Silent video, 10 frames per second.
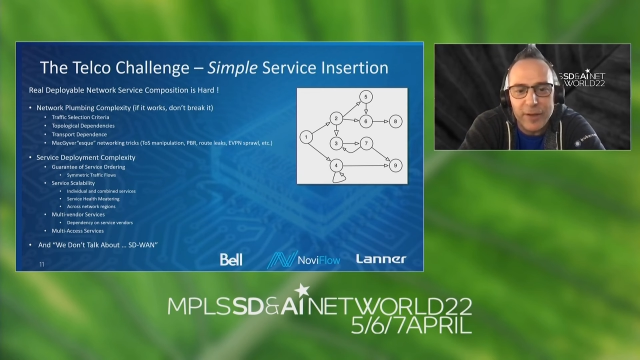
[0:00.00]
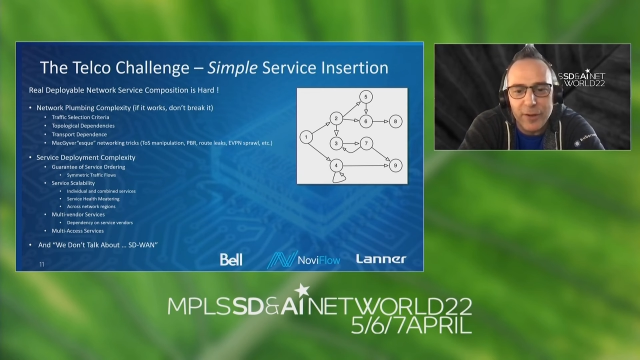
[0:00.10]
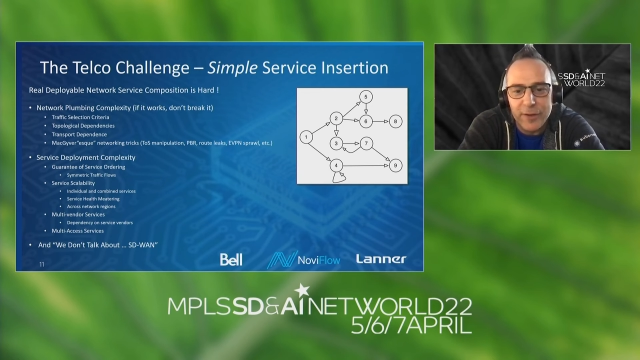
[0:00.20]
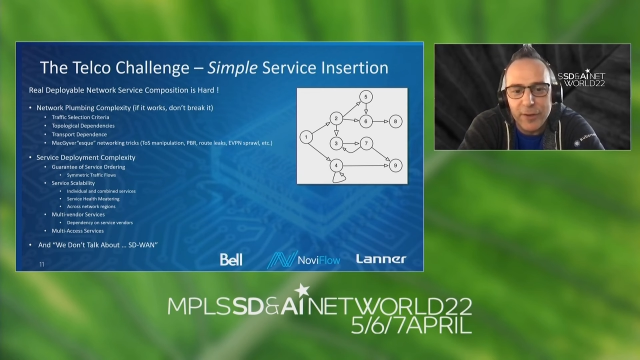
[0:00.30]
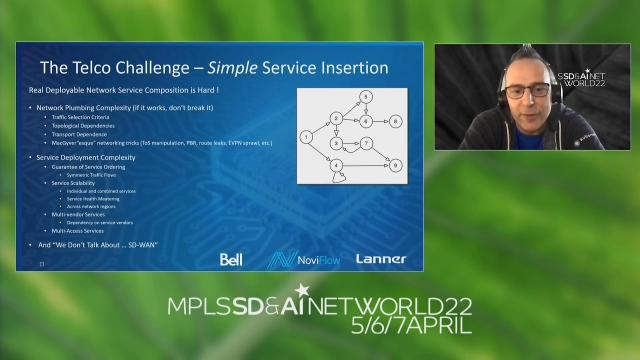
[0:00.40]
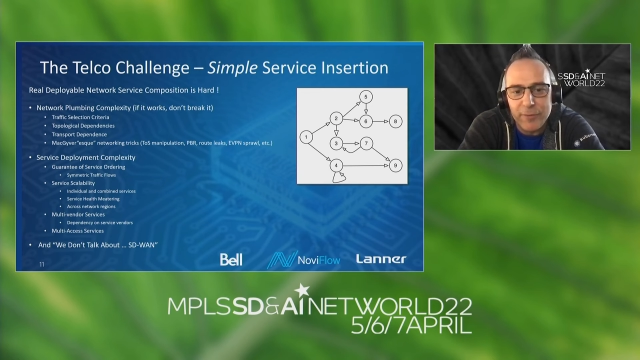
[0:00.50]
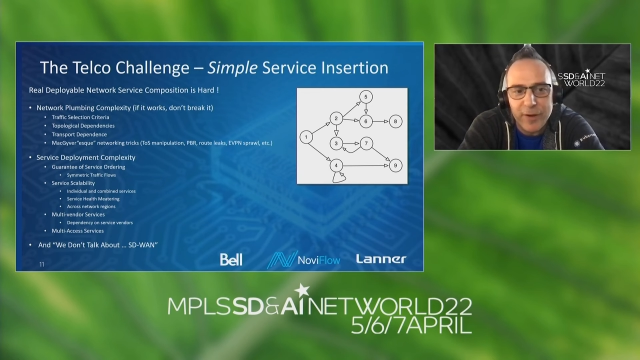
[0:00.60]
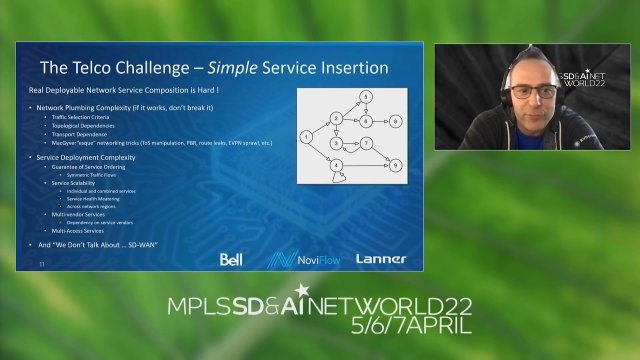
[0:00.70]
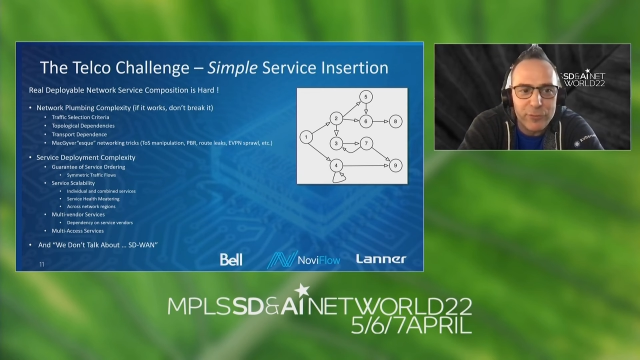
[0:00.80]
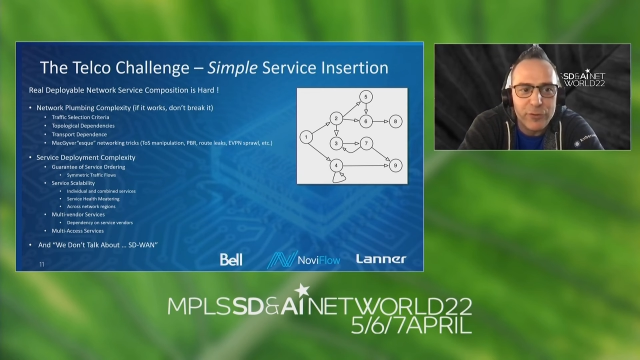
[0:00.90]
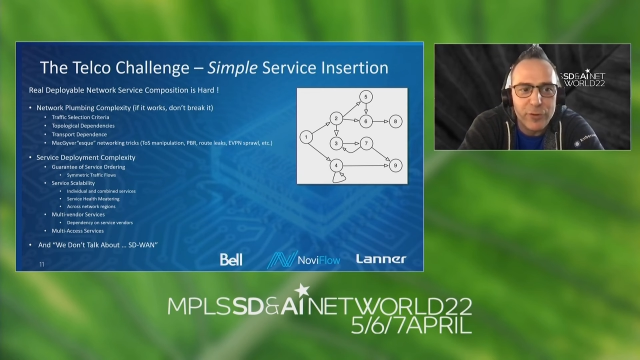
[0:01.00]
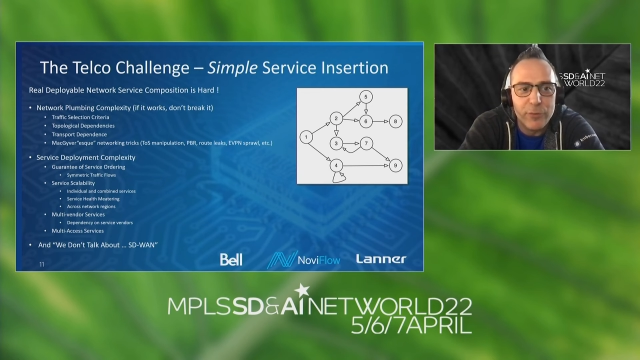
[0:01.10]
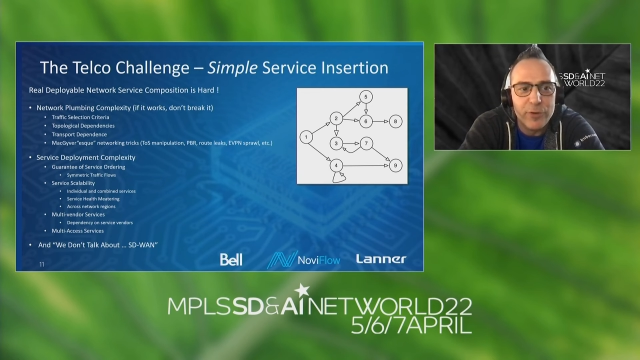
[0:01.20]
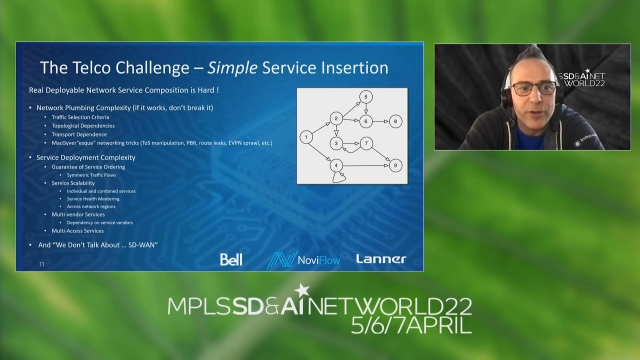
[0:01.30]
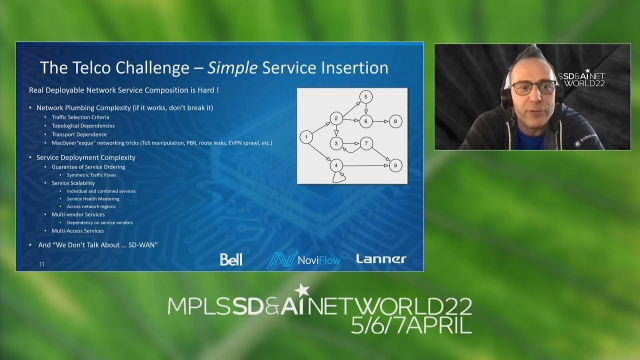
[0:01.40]
and vice
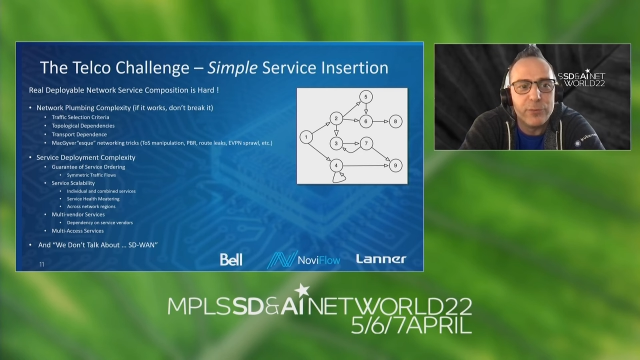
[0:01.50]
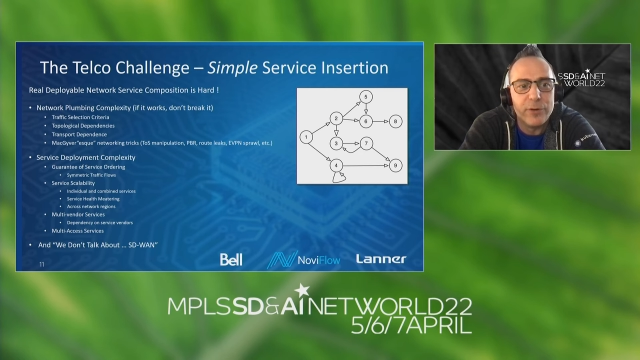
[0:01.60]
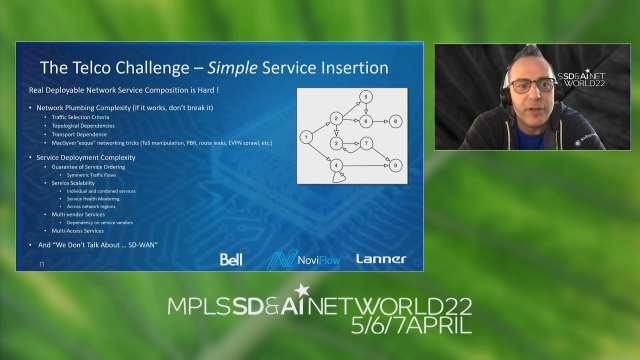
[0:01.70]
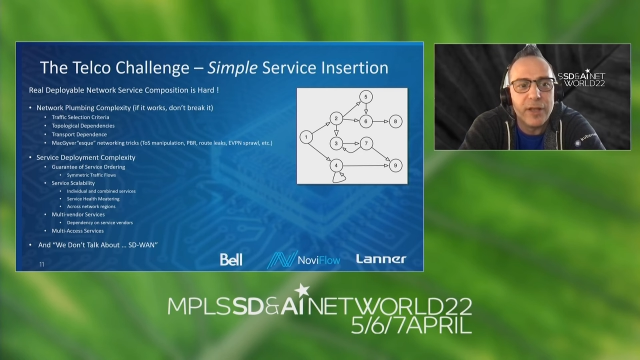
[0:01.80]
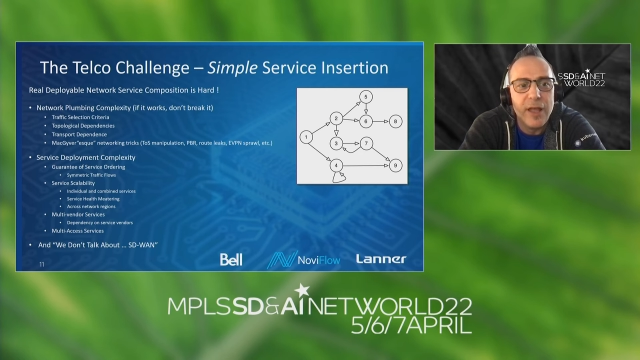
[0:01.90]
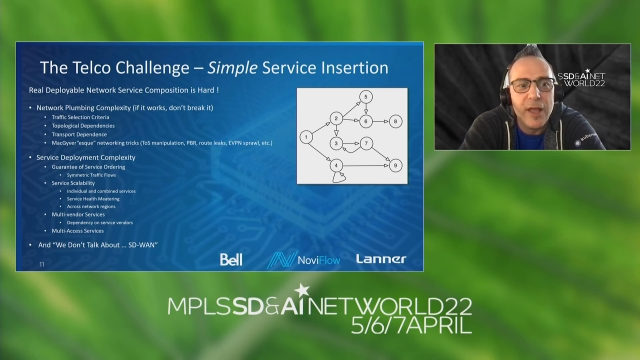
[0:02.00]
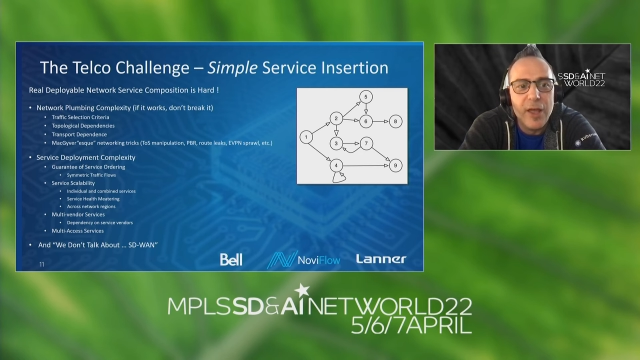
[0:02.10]
versa would not work.